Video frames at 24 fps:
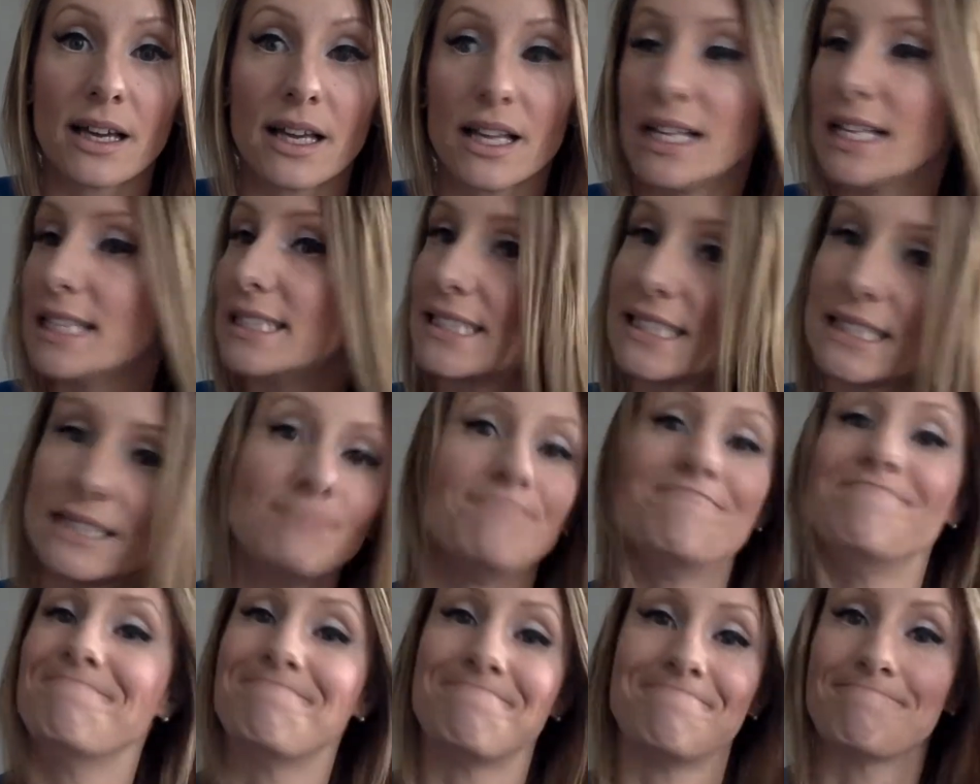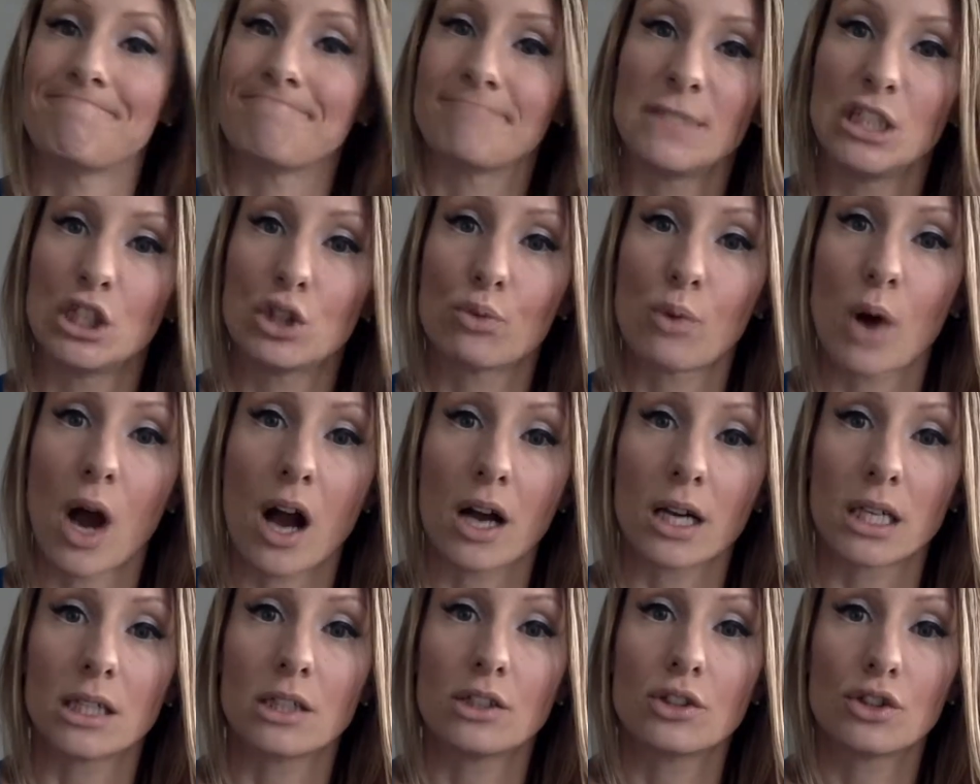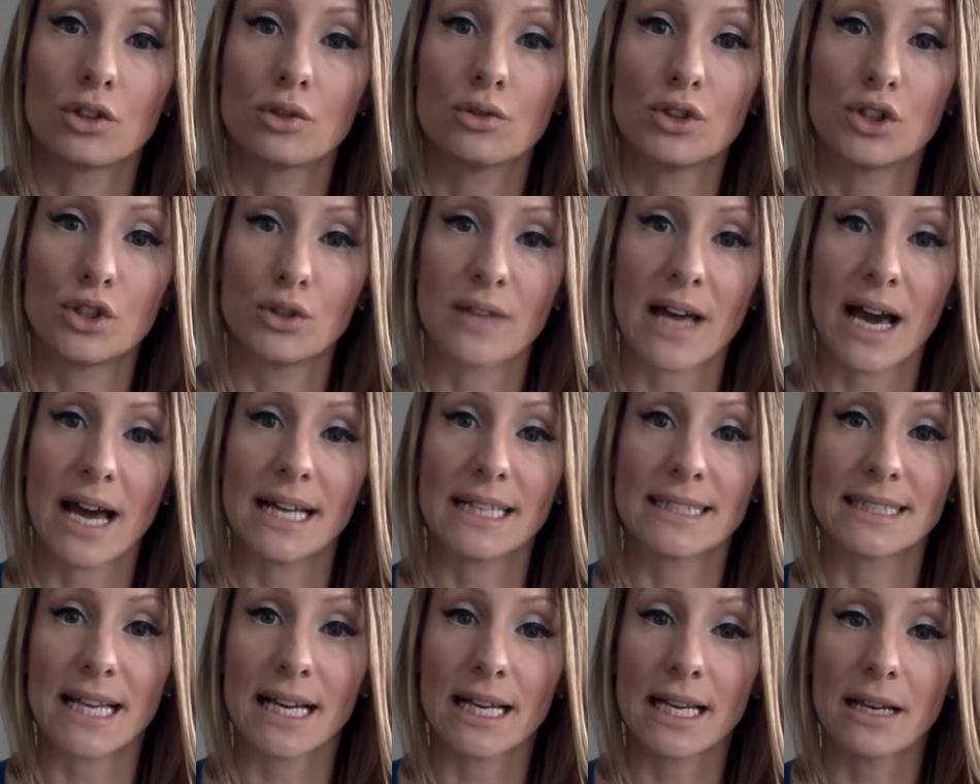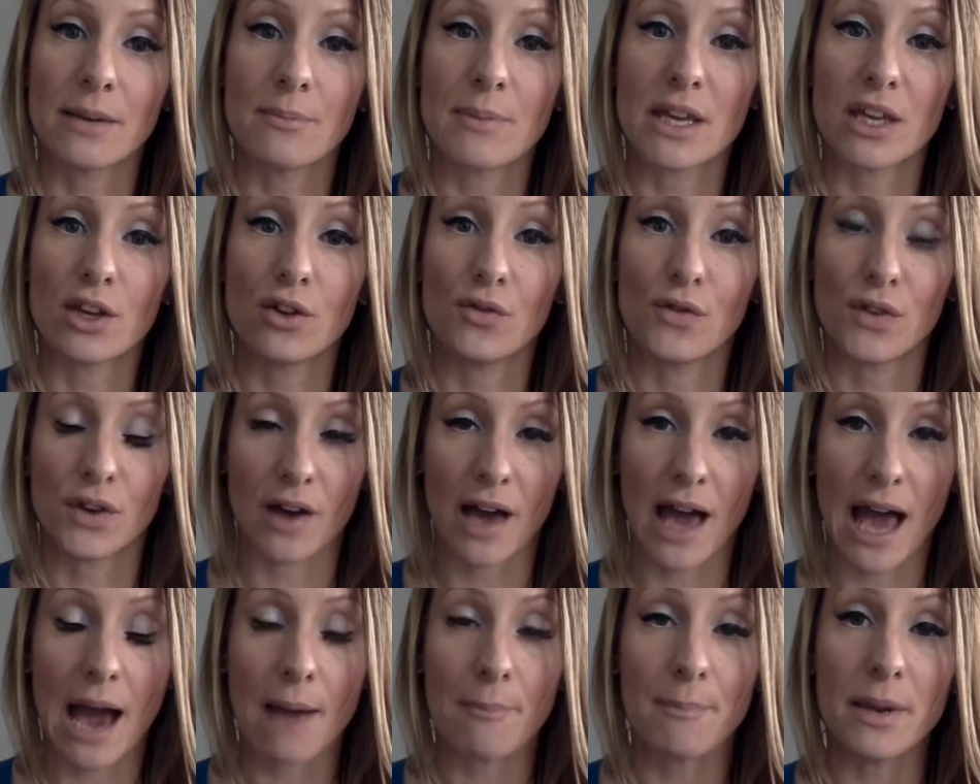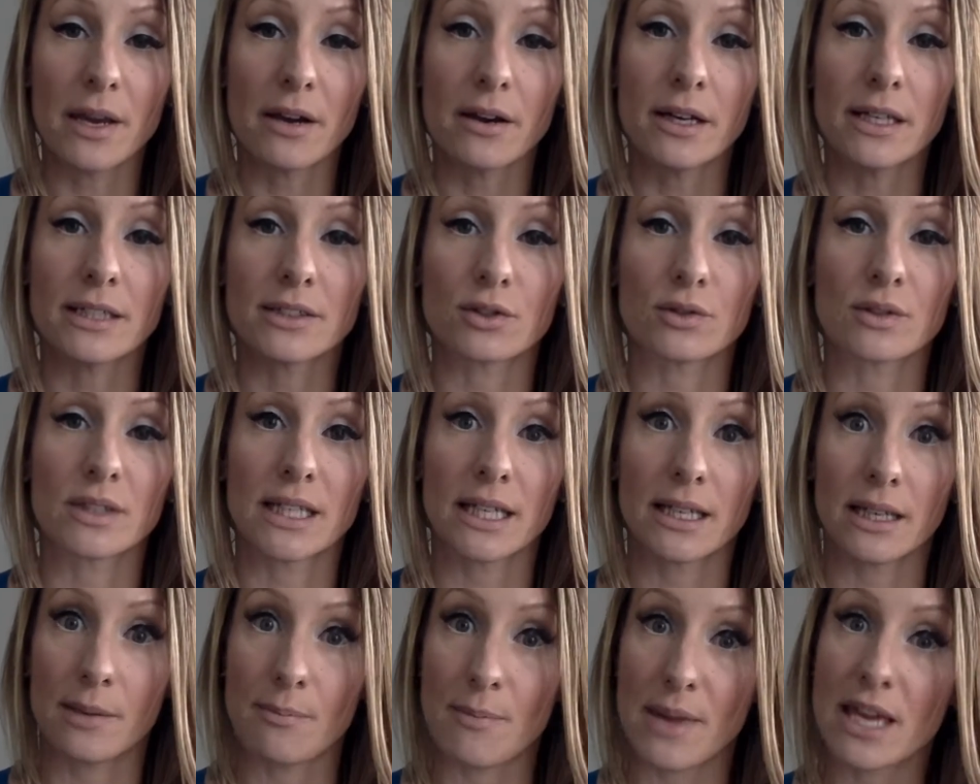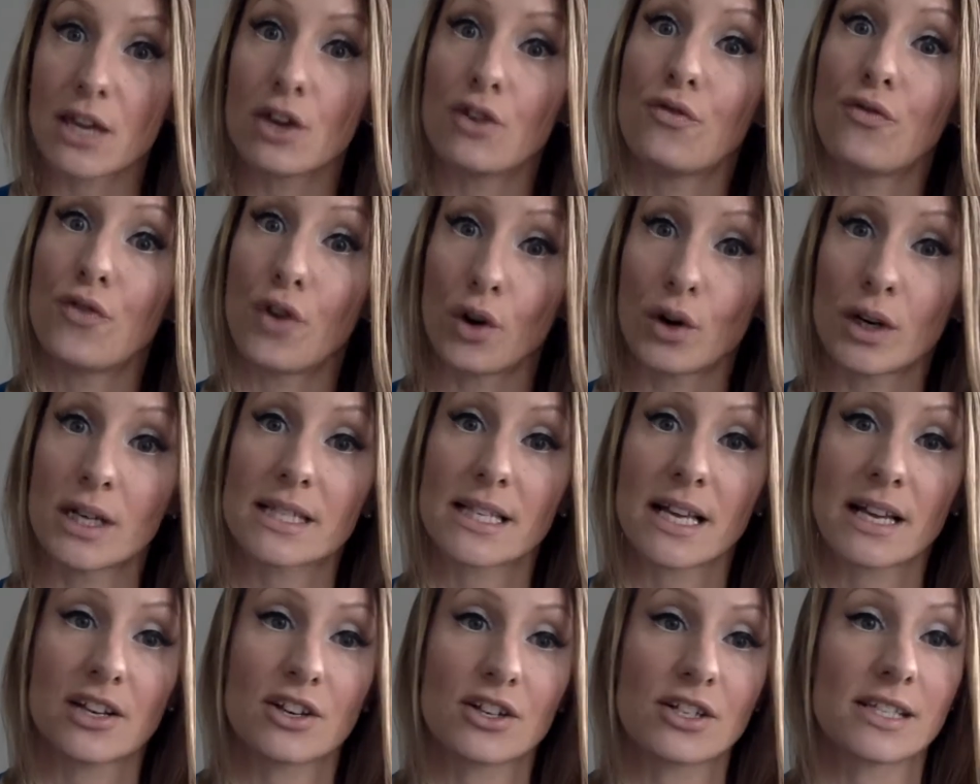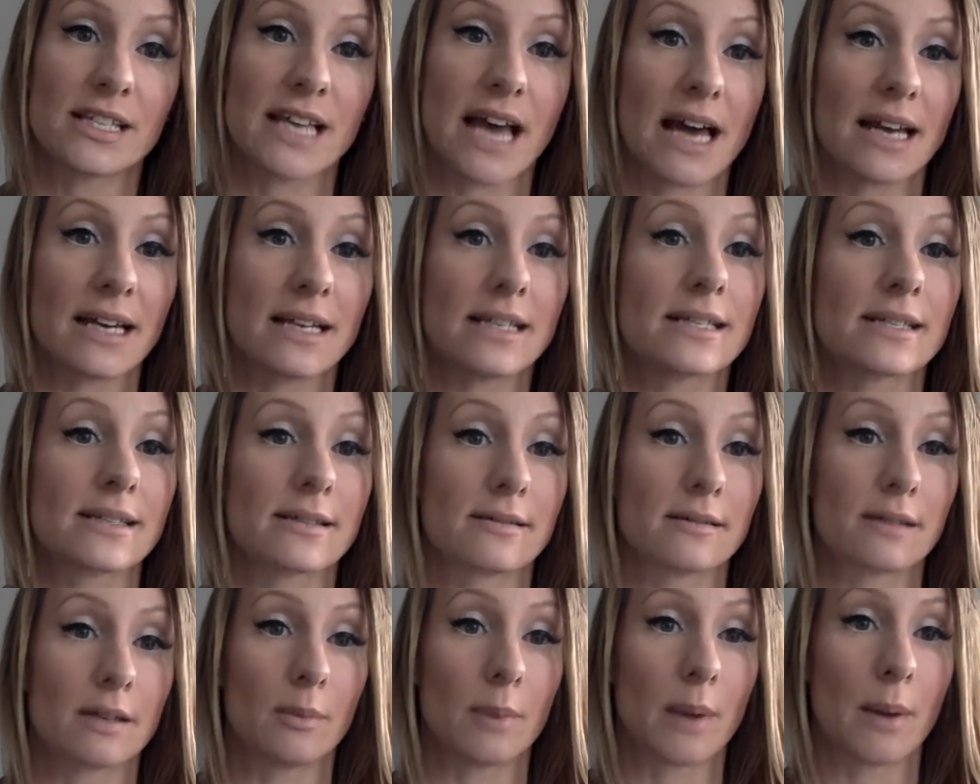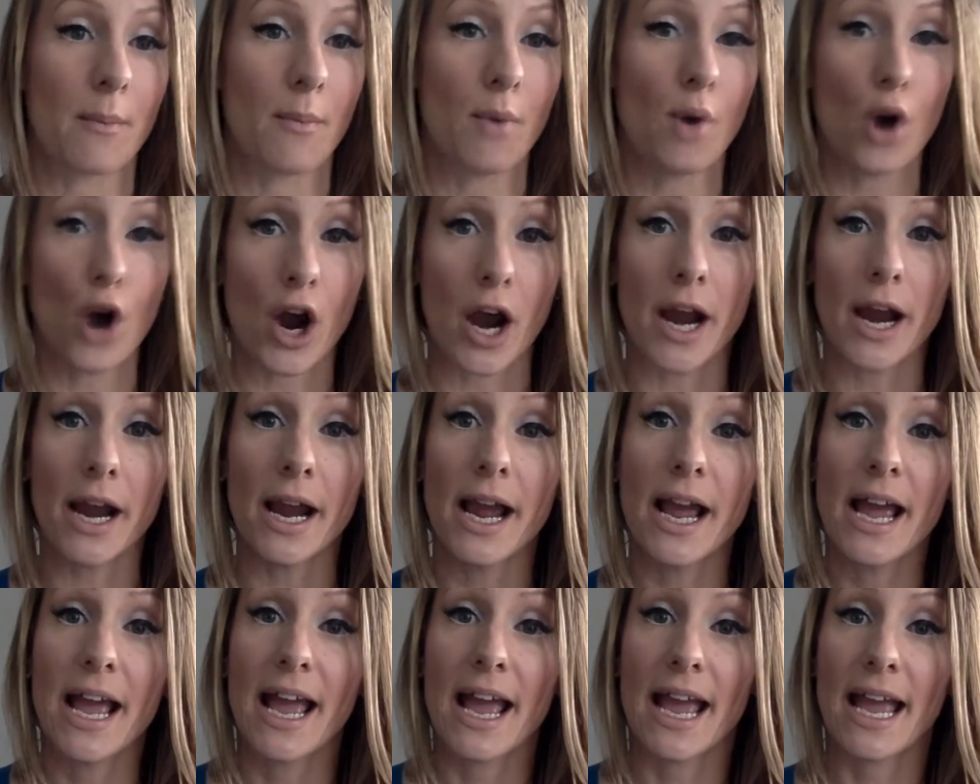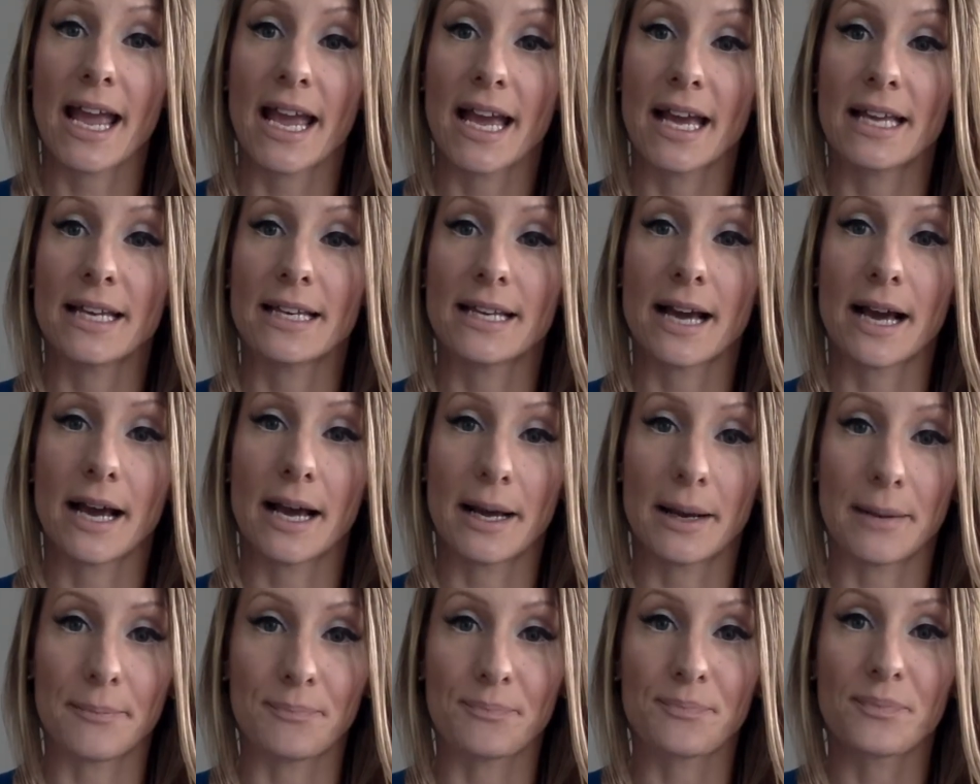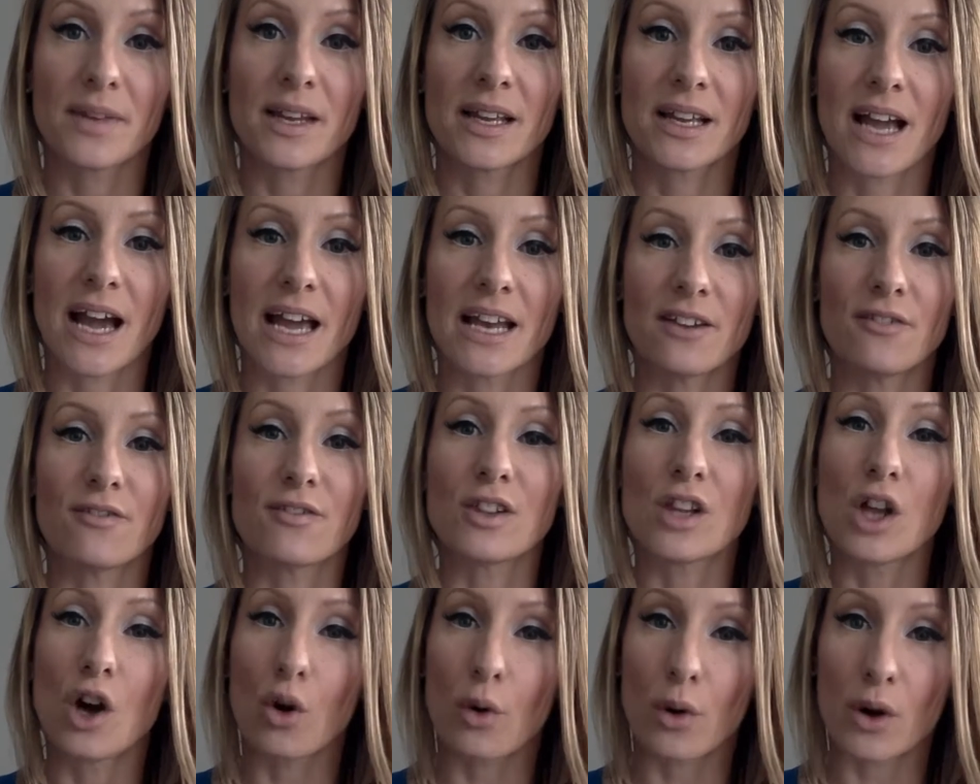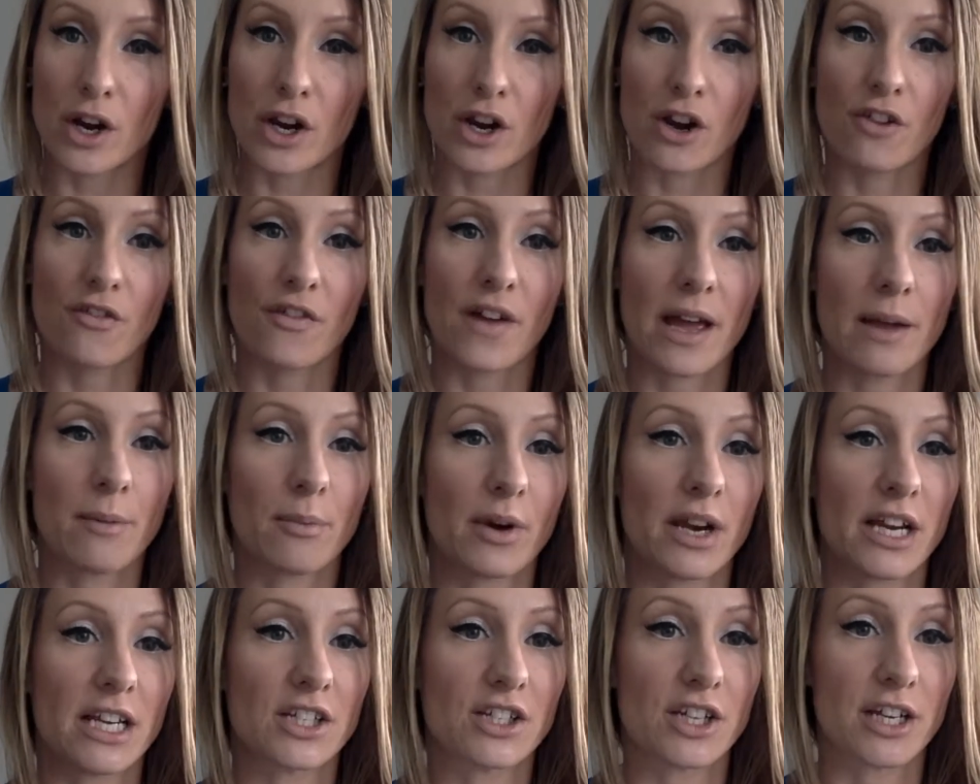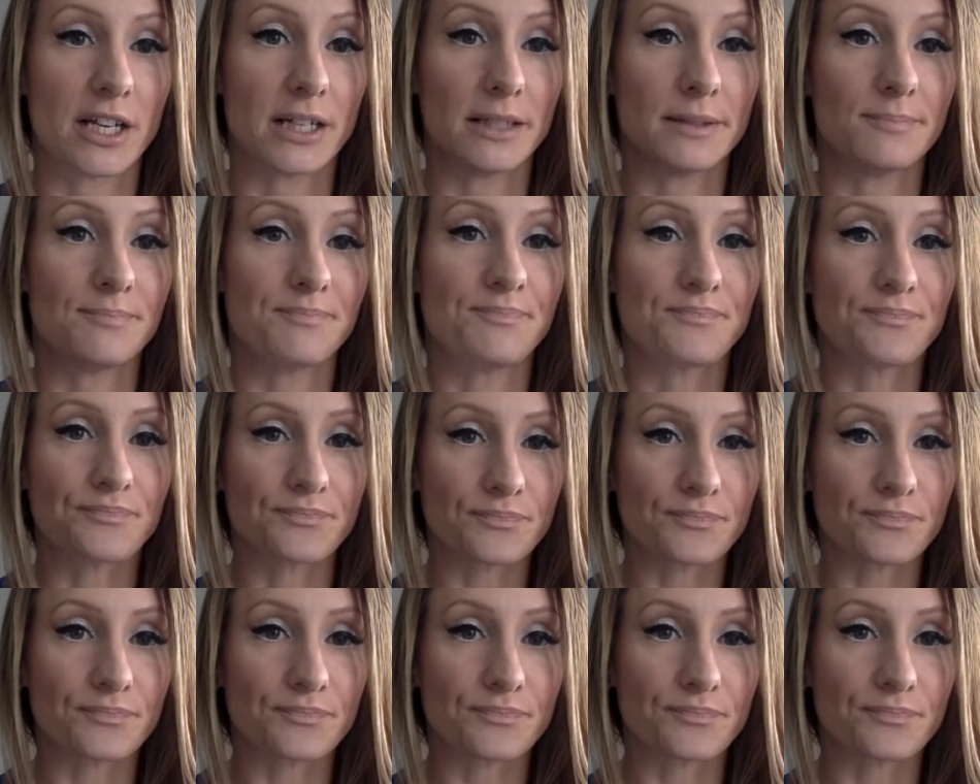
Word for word: You're wrong. Don't do that. It's not going to make you feel happier. It's only going to make you focus on your sadness a little bit more and kind of lower your vibration.